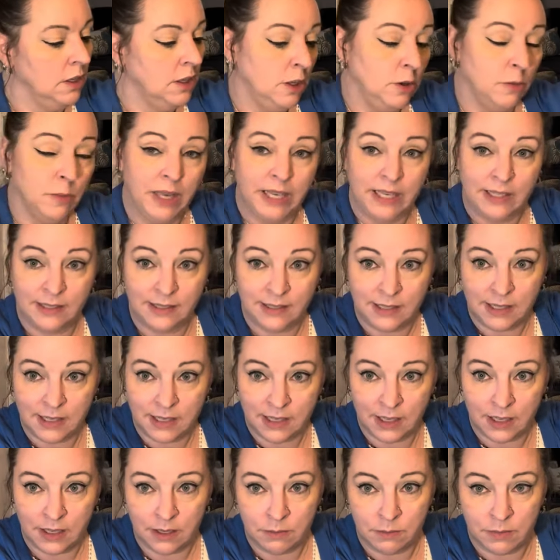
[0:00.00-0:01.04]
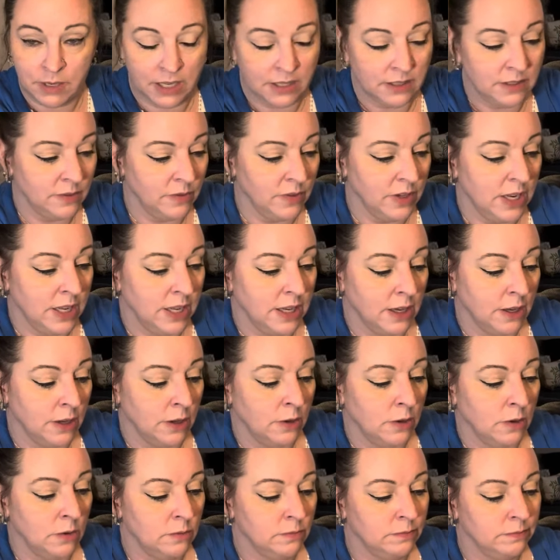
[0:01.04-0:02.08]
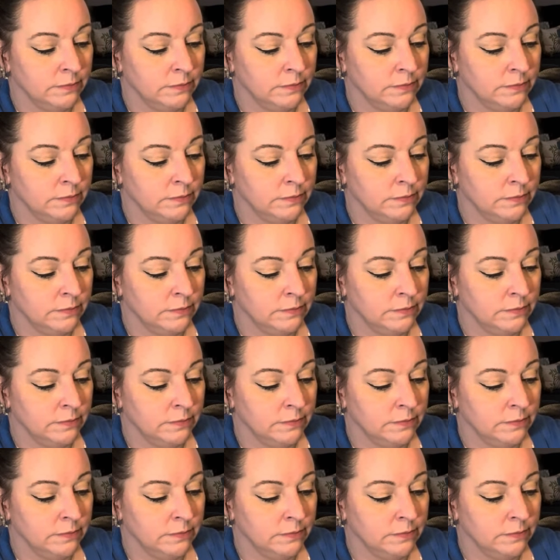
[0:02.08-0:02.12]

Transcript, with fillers: You might see him next video.